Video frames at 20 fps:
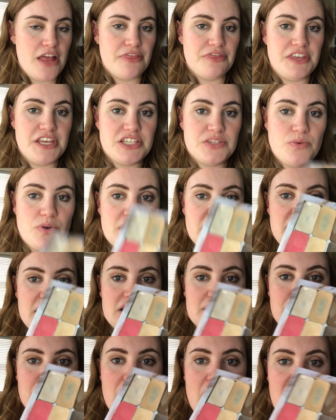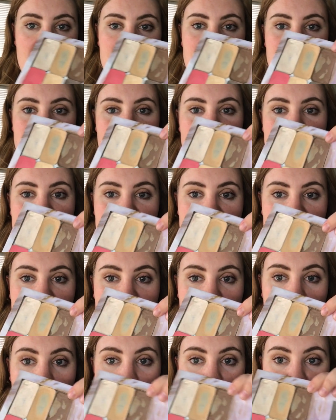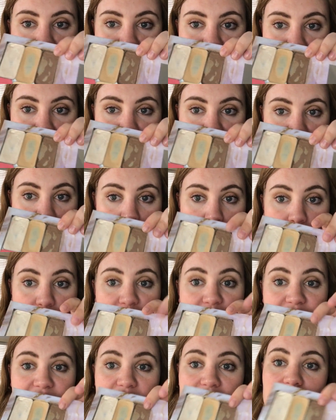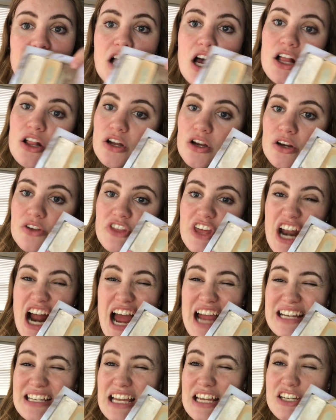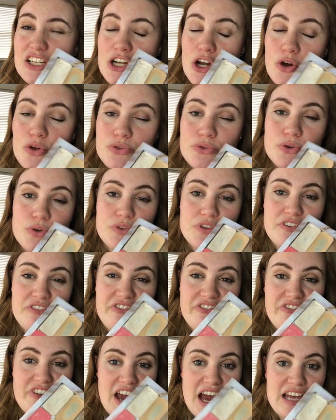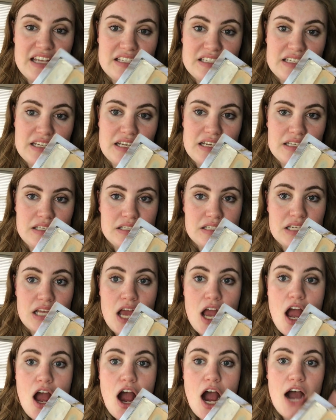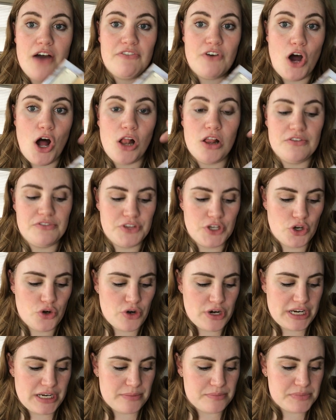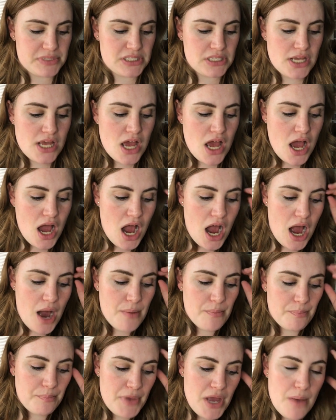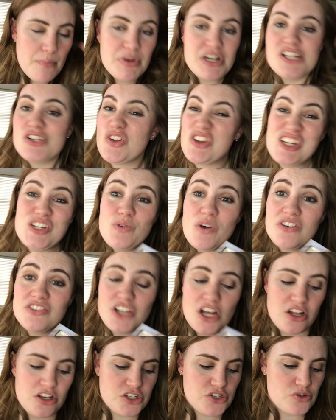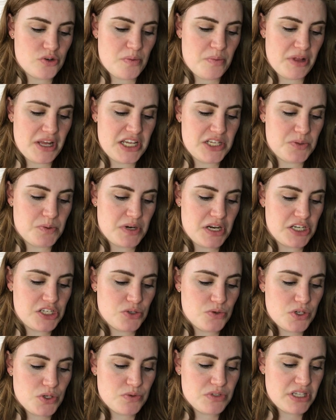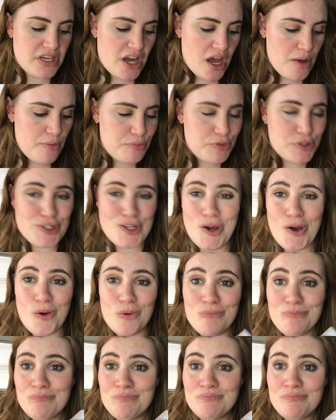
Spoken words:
This one is mine. As you can see, it's almost used up. This is the color that I tend to go through the fastest of all of the creams. But it's only $12 to replace when I do use it up. So,